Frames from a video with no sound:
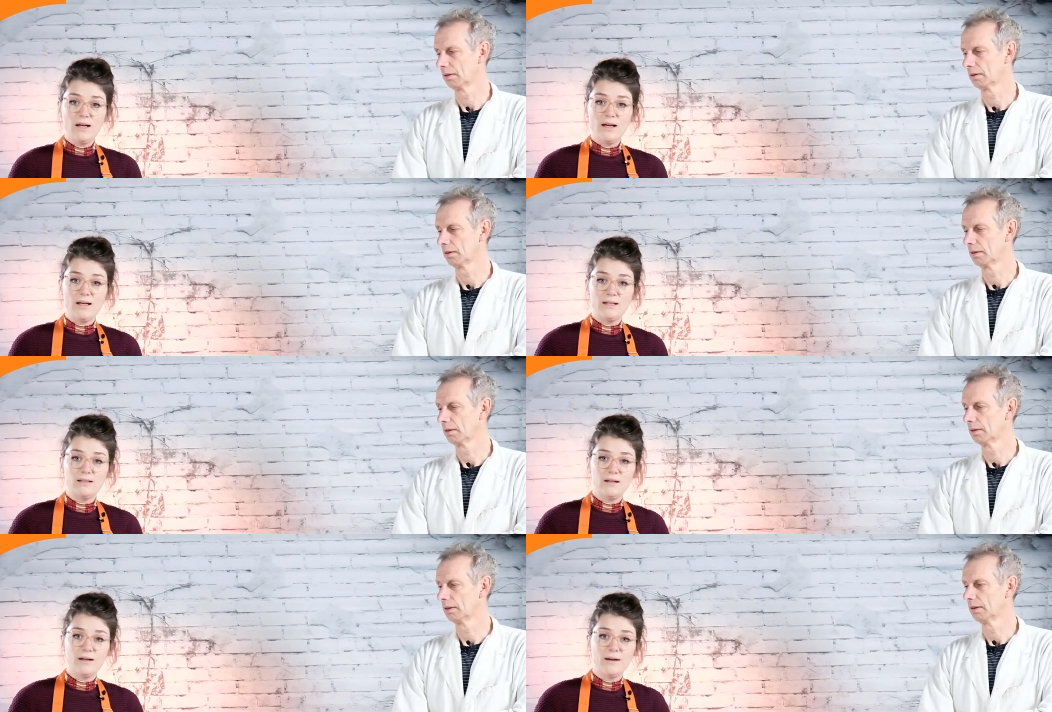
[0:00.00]
Speaker 1: And
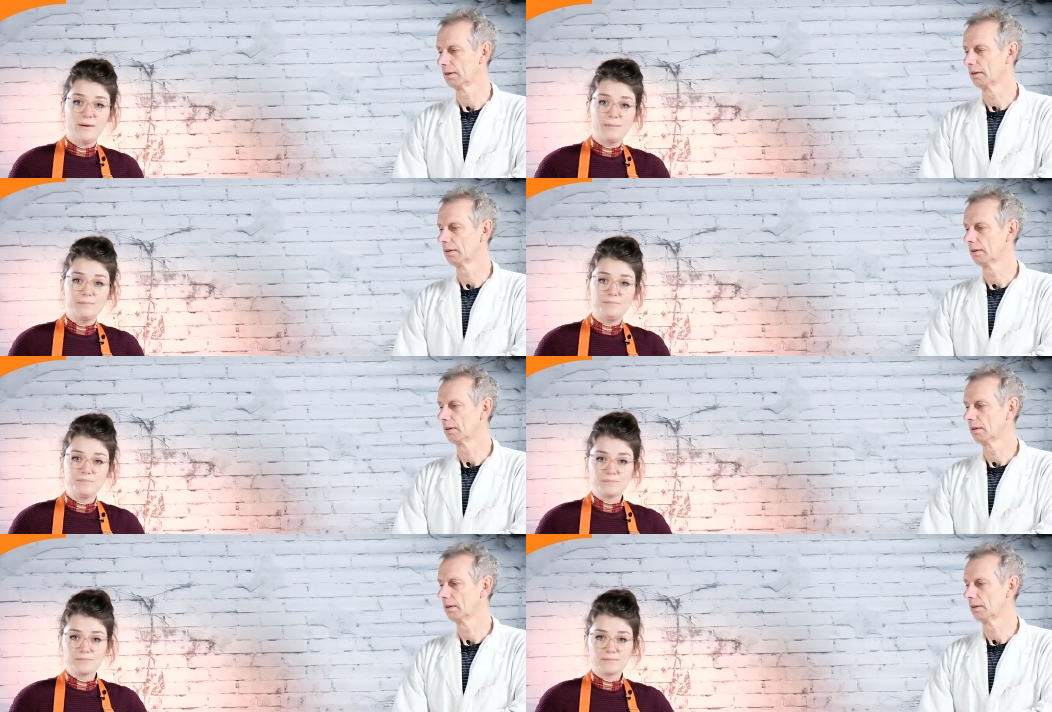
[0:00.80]

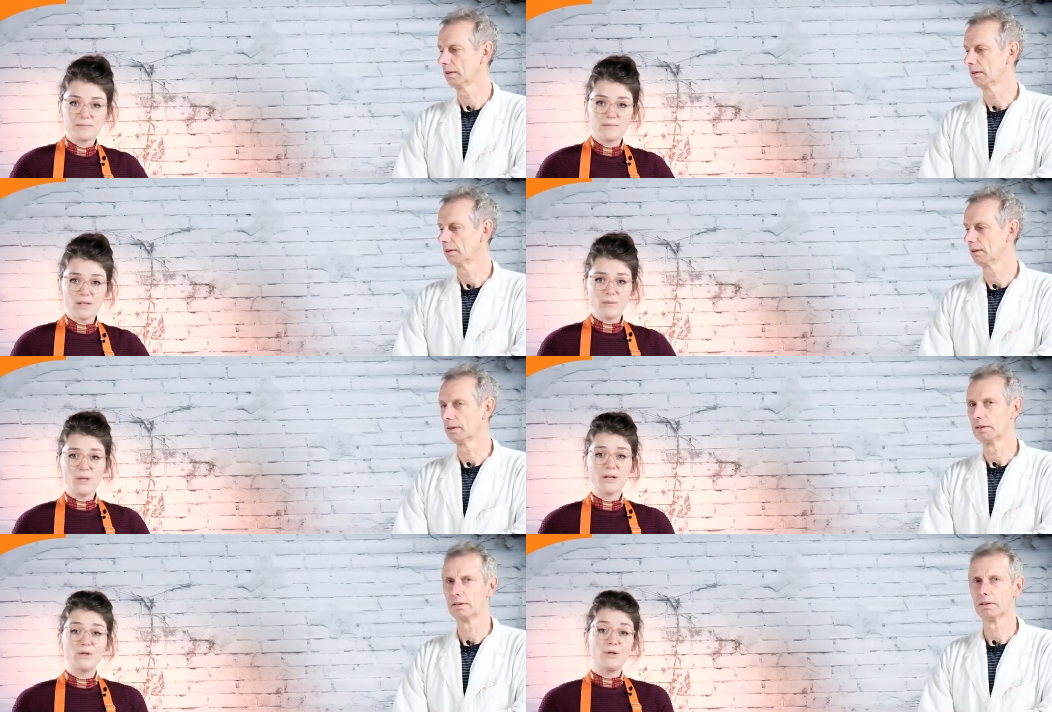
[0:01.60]
we
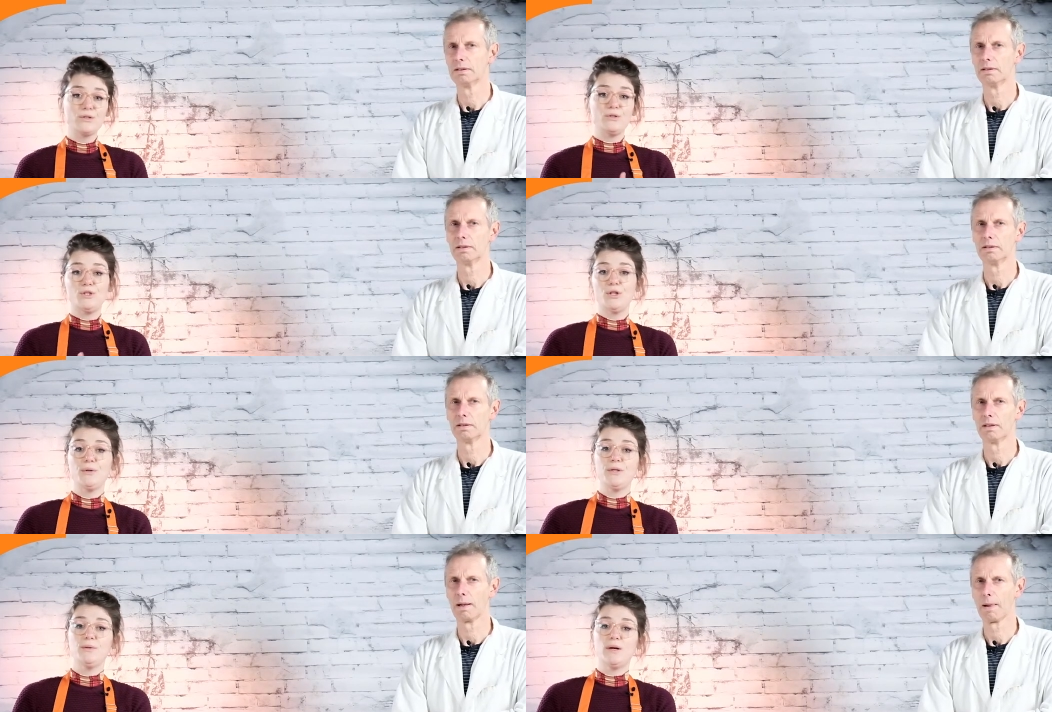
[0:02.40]
are going to show
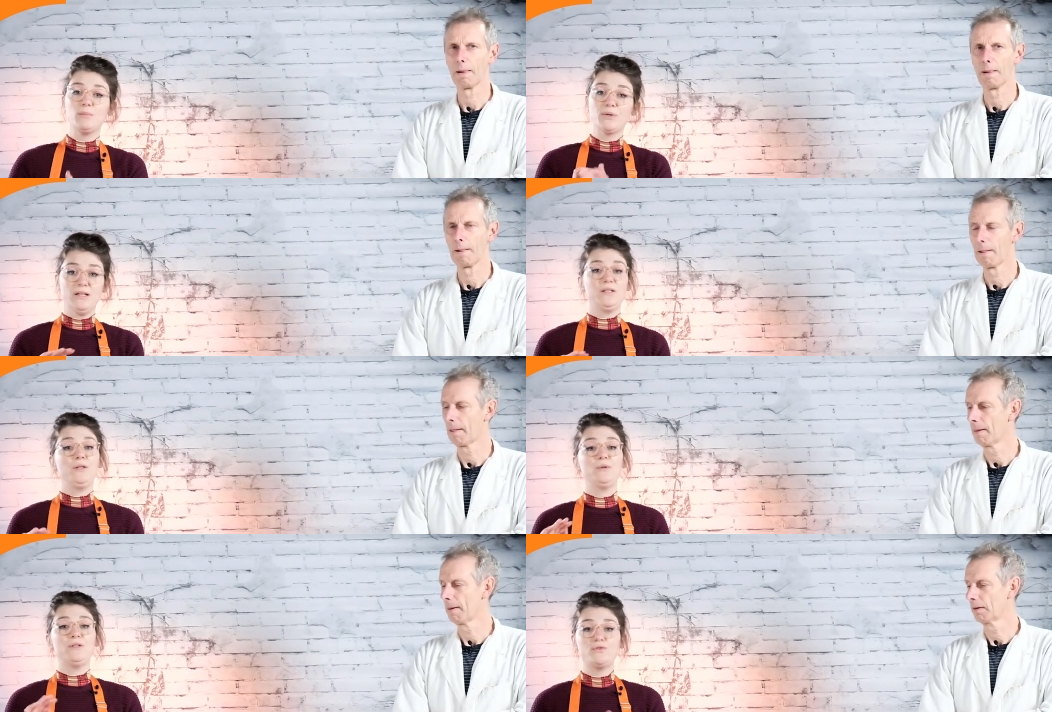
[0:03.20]
you a brand
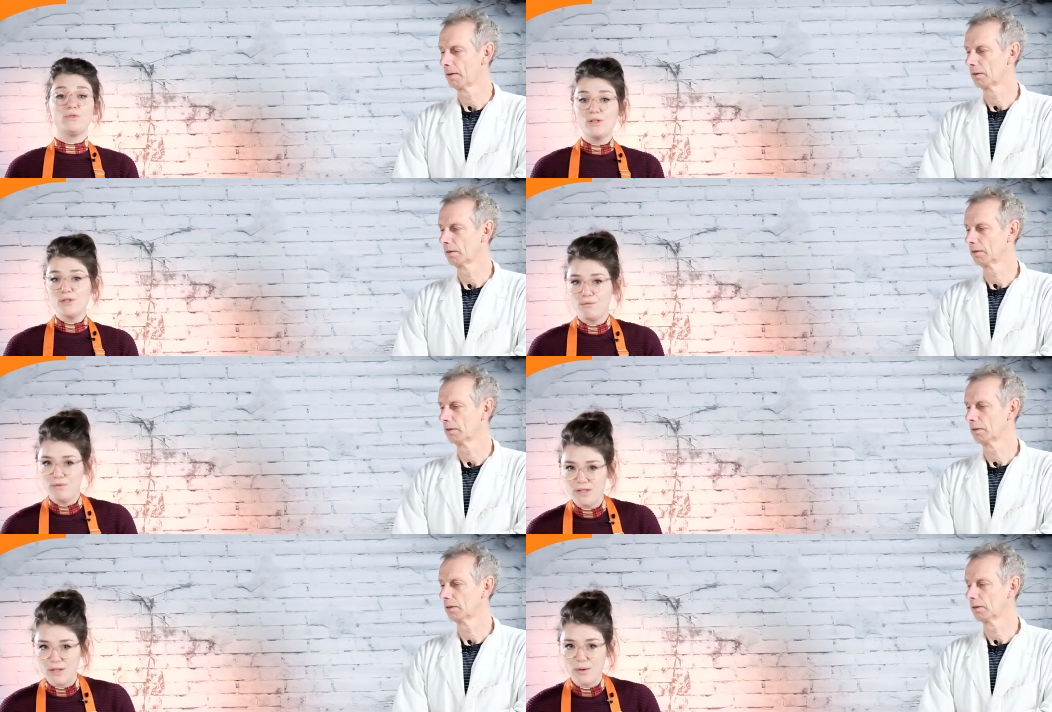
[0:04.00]
new instruction
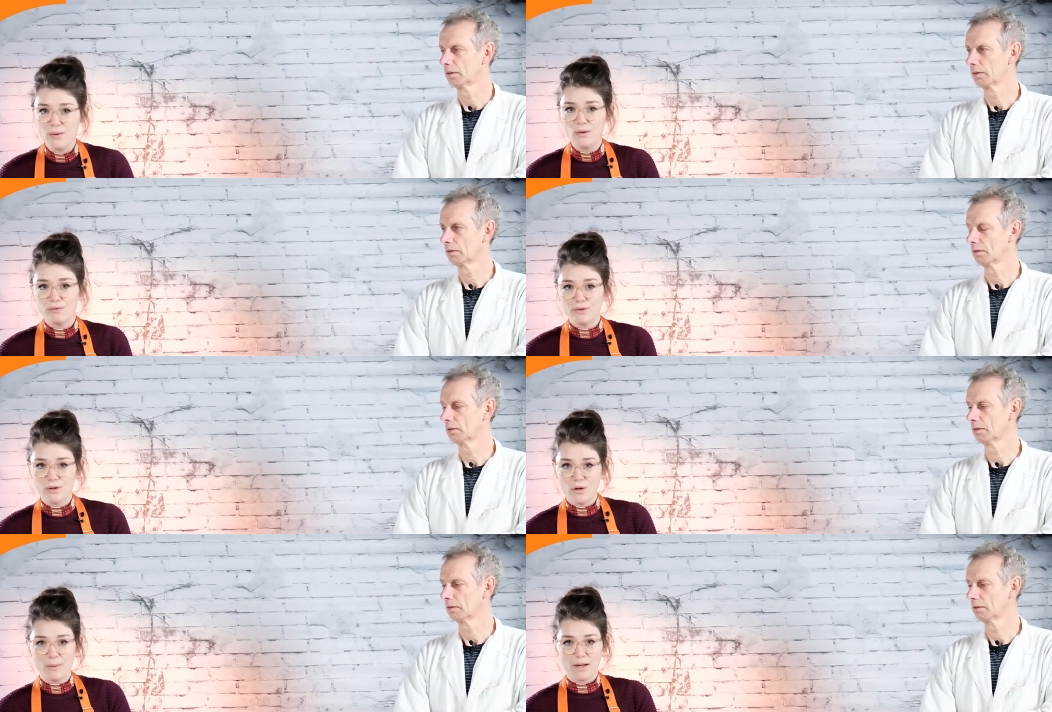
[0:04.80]
video of the
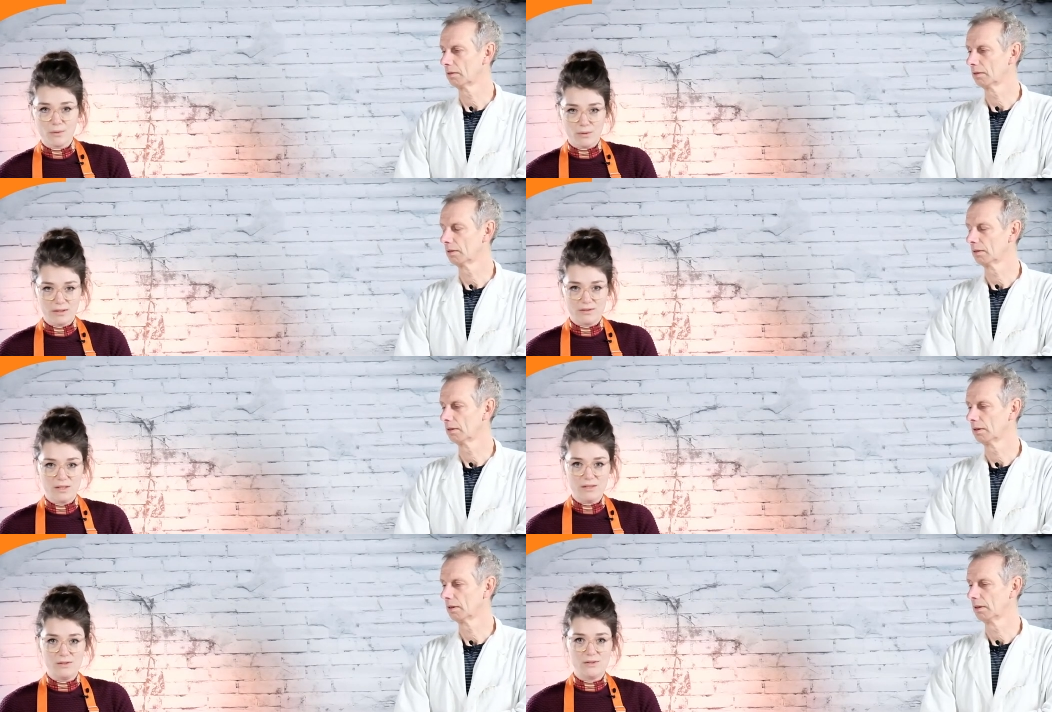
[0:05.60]
Cobra
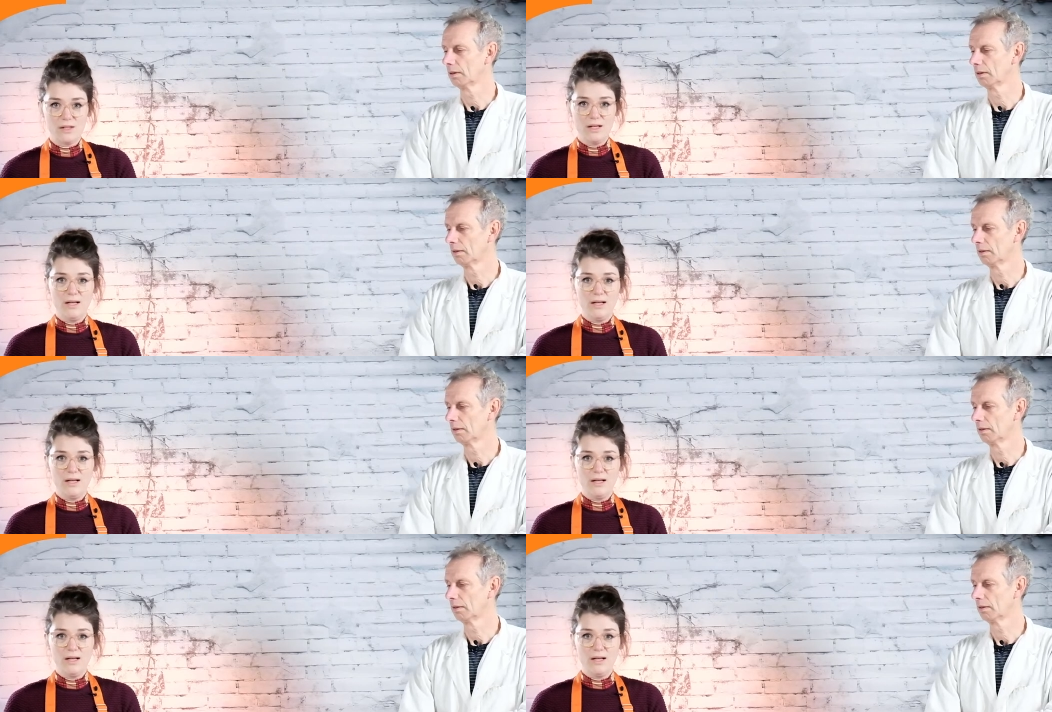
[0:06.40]
qualities.